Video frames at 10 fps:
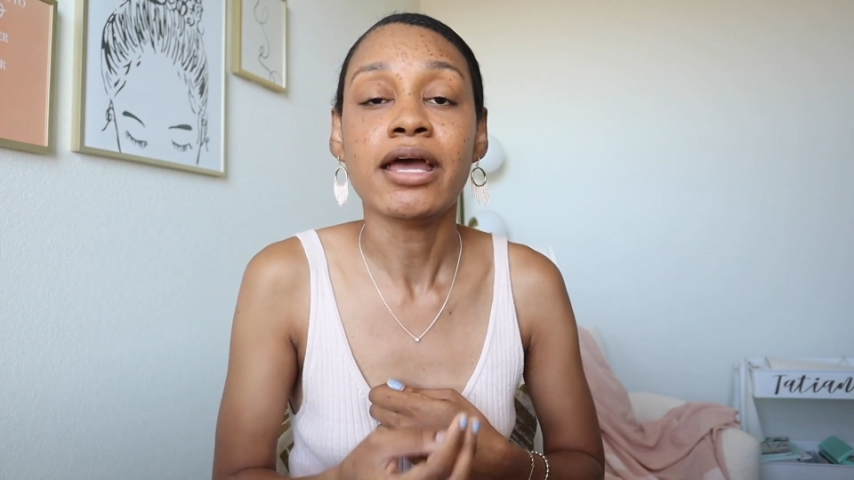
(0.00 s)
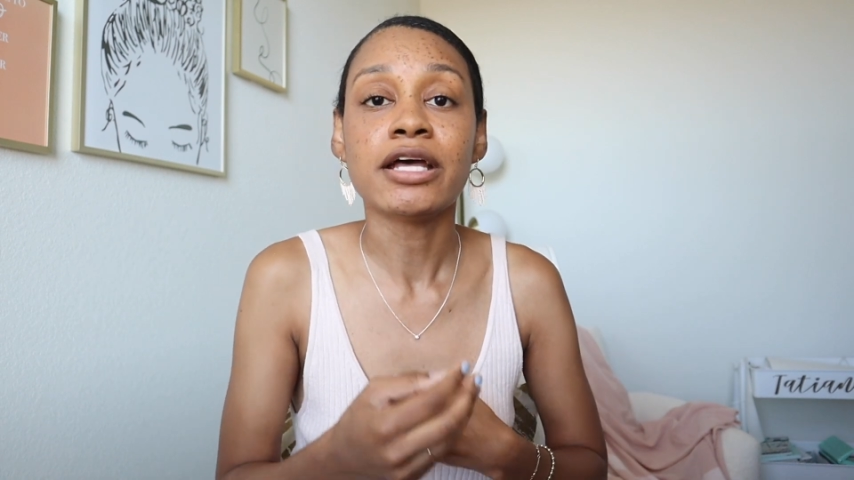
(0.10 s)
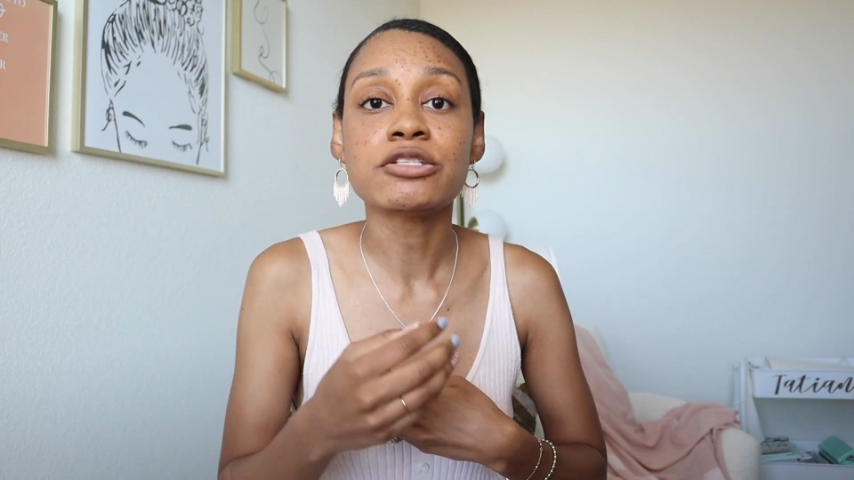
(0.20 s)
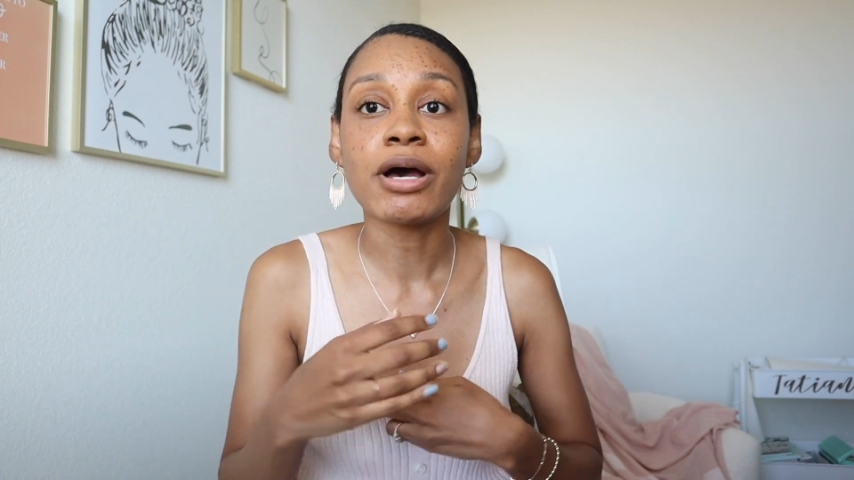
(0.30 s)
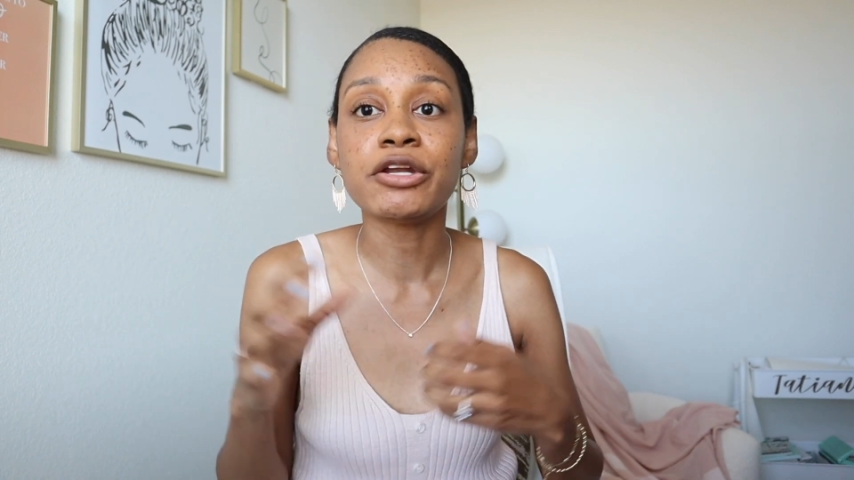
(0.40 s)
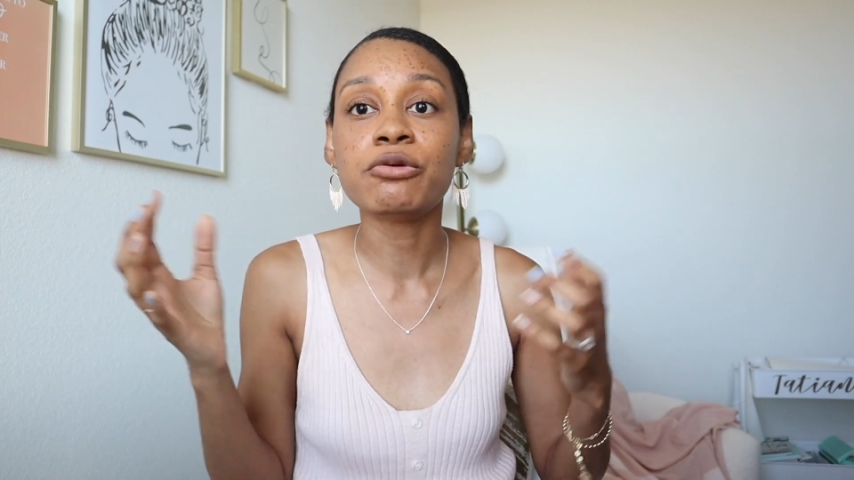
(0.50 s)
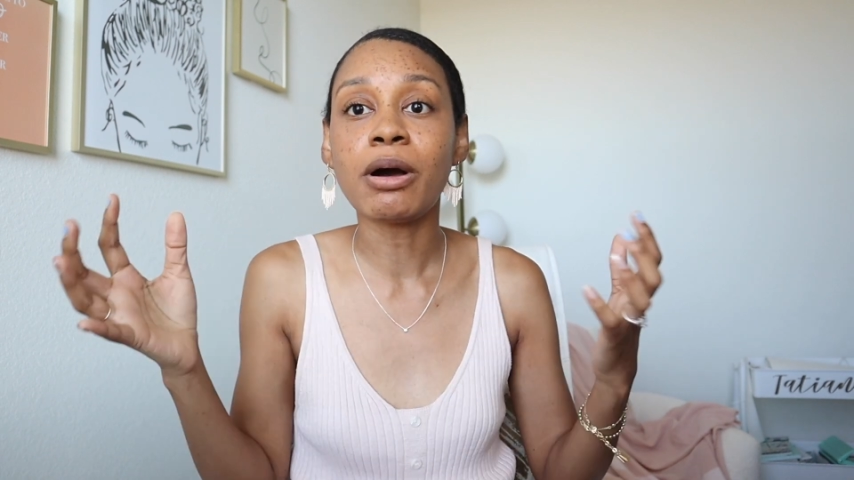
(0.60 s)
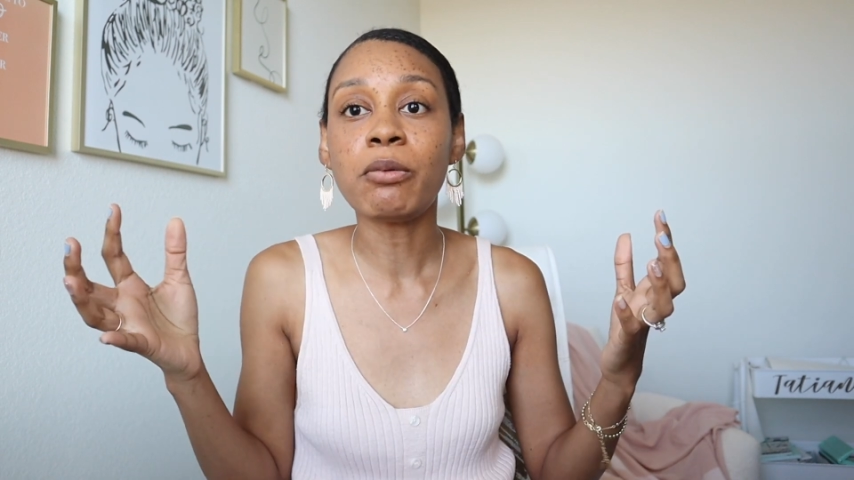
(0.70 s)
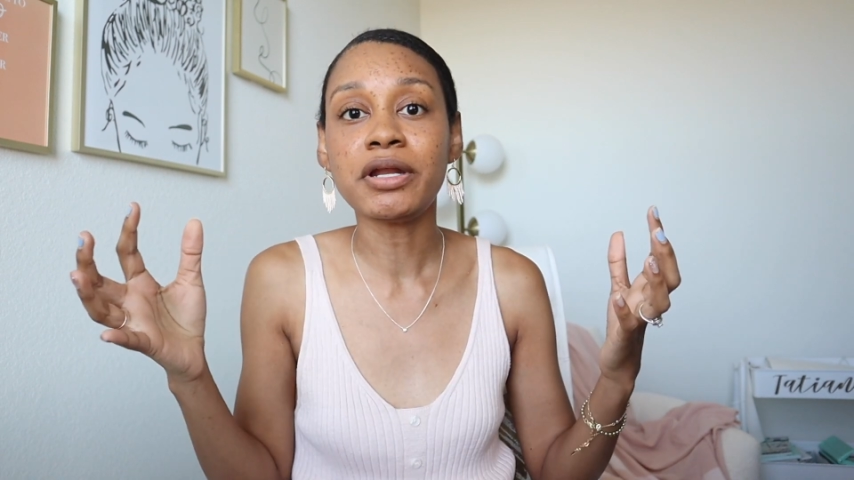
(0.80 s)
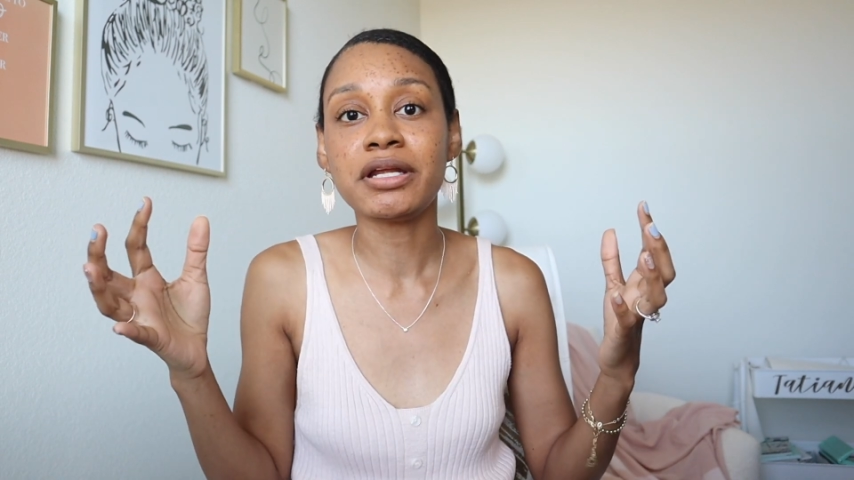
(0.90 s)
And so I knew I
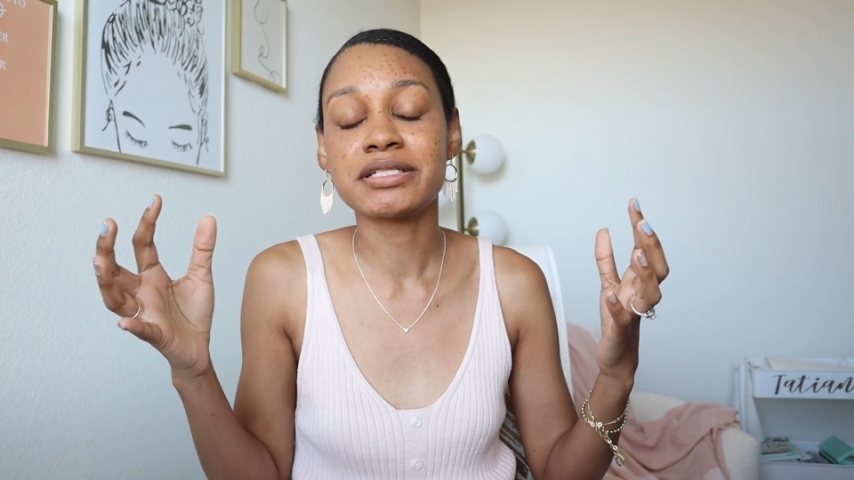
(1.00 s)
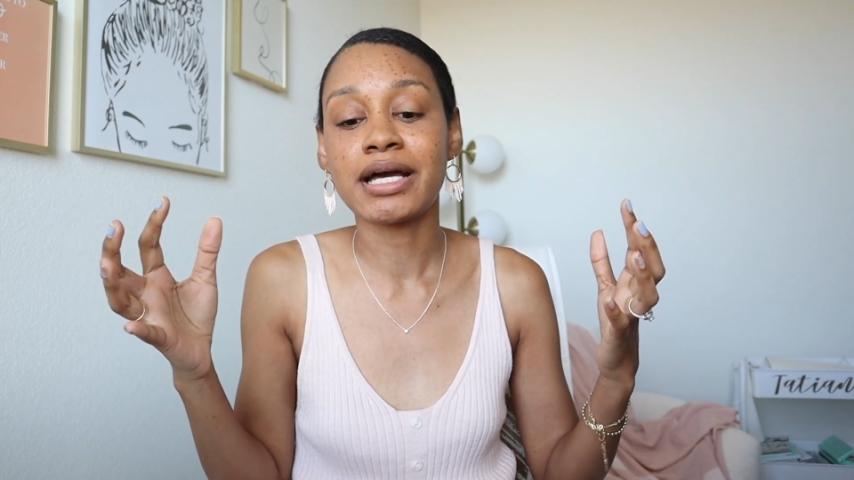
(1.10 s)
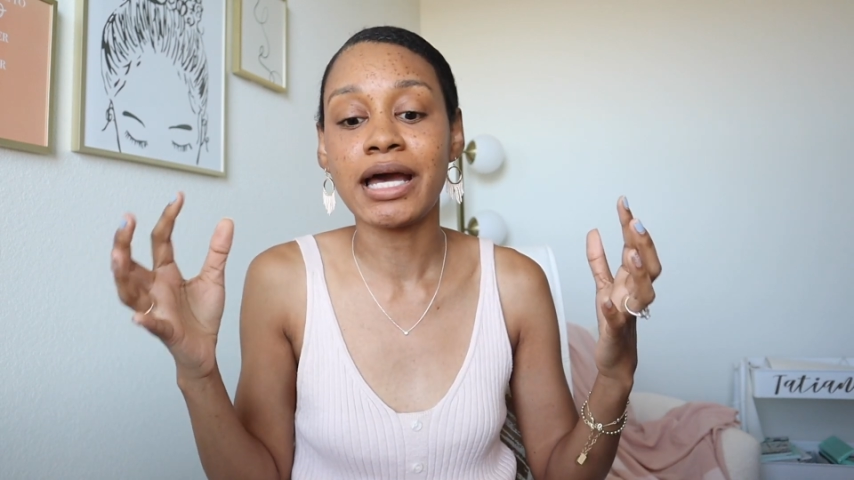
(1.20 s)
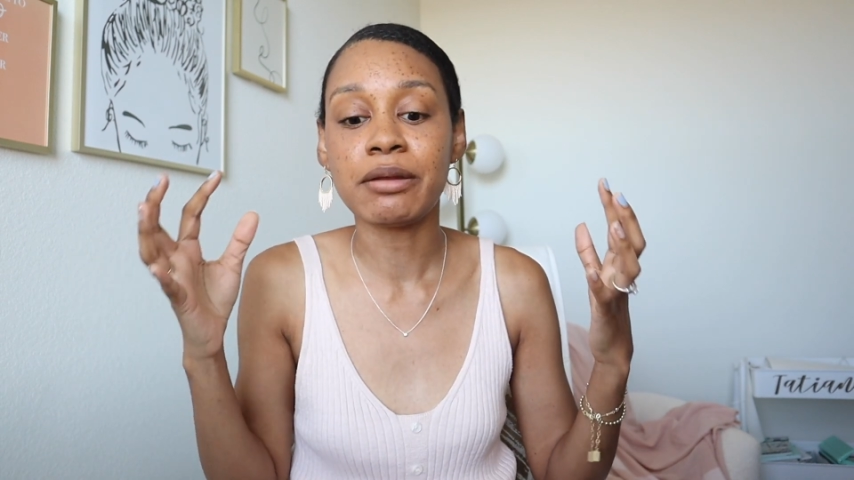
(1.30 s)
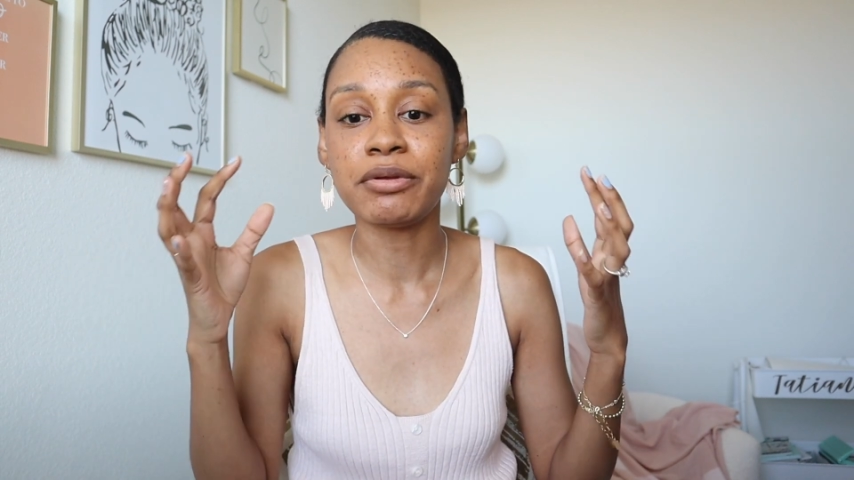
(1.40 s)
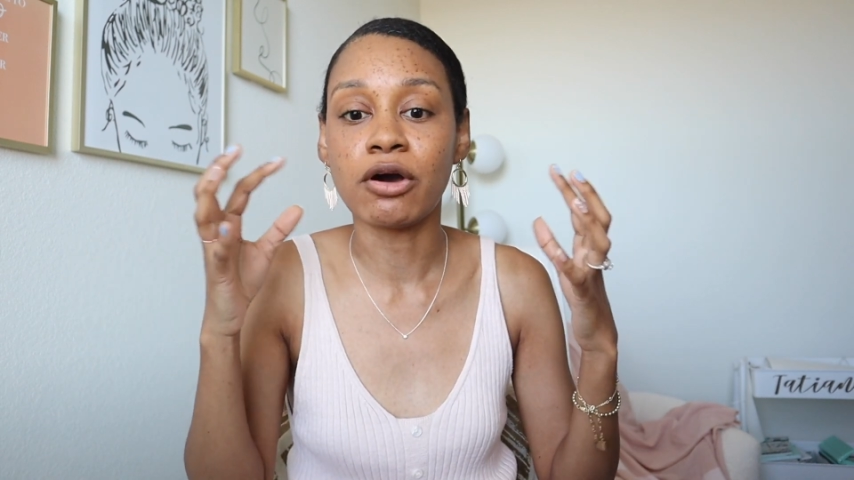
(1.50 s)
wanted it to kind of be